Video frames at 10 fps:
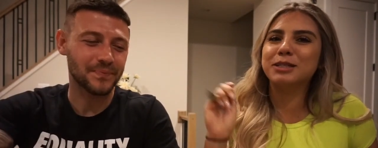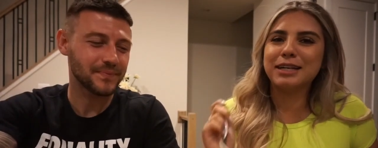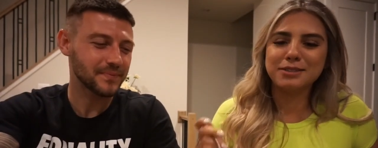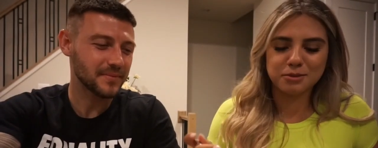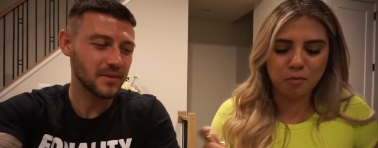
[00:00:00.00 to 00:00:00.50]

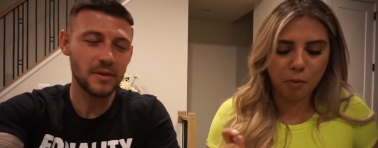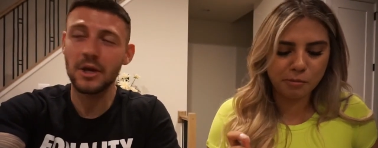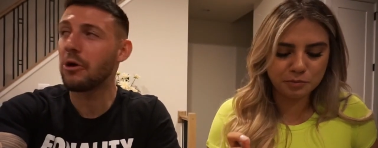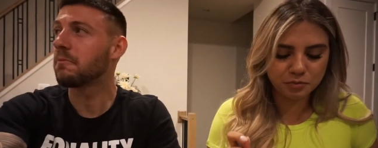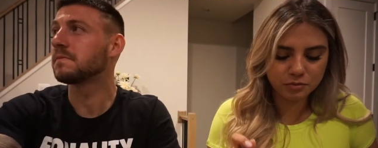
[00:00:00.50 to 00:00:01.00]
Speaker 1: with us.
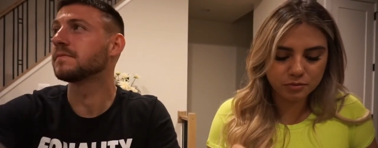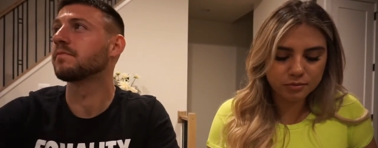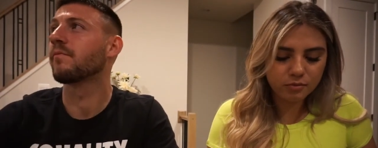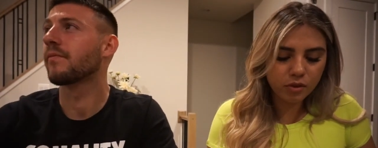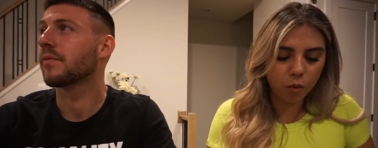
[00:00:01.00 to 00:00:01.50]

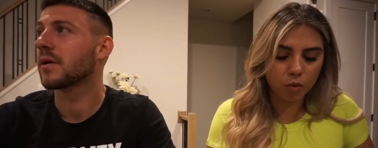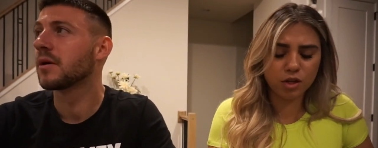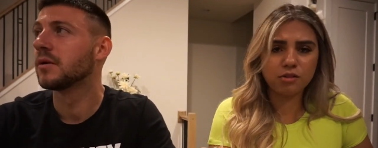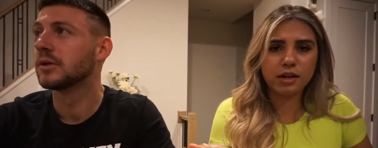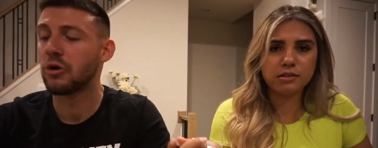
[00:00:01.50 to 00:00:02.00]
What
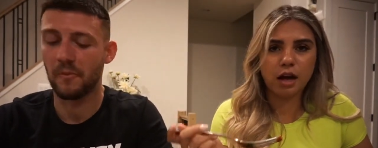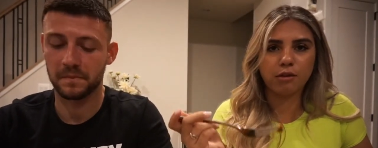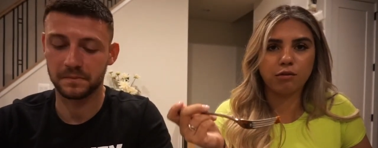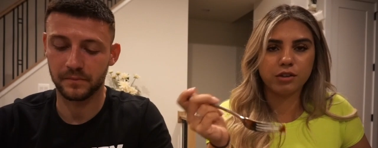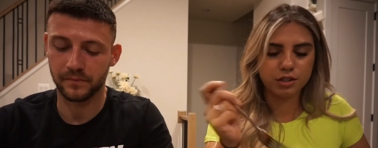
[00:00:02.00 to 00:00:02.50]
are you guys
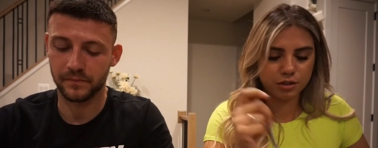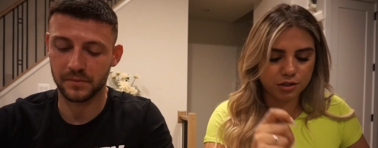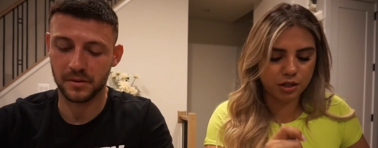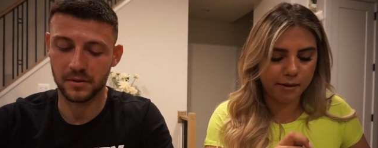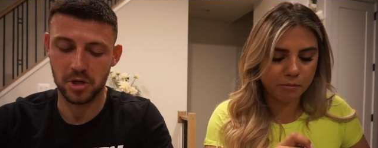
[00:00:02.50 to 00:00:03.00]
having for
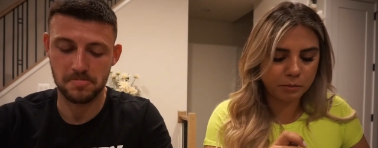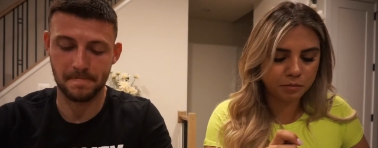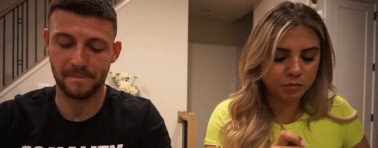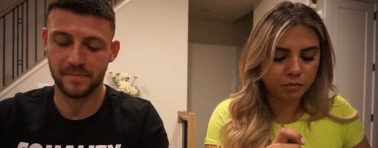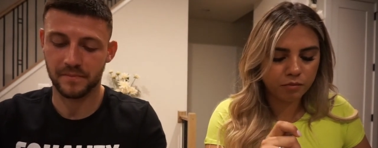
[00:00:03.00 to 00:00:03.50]
dinner today?
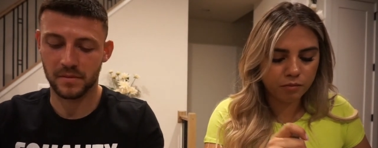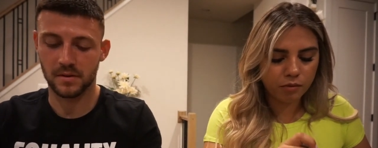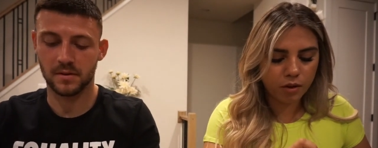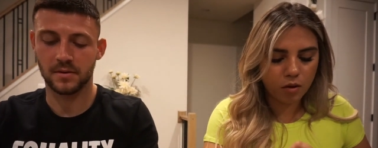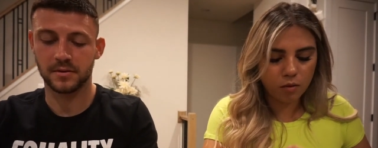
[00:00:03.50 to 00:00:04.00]

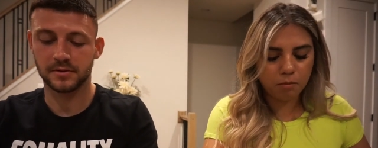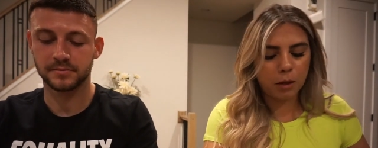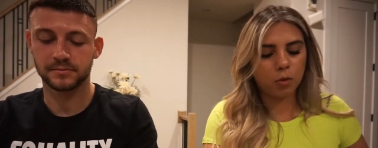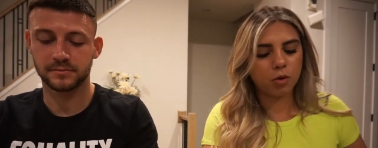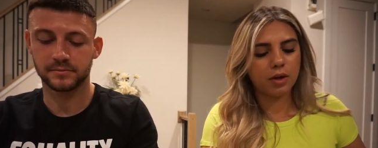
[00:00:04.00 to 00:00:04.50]

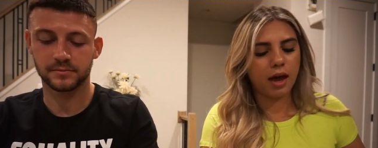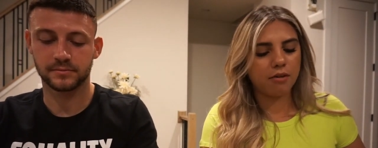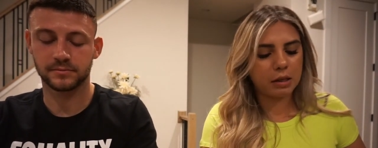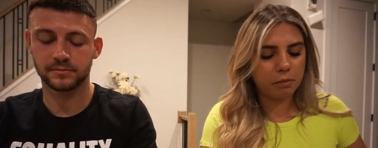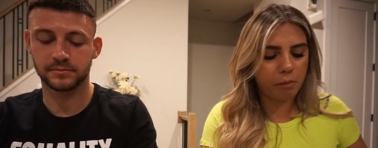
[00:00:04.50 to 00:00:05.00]
Babe, what are we
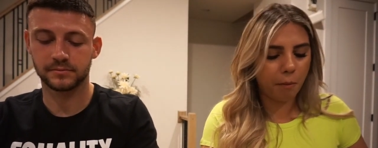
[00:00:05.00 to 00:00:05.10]
having?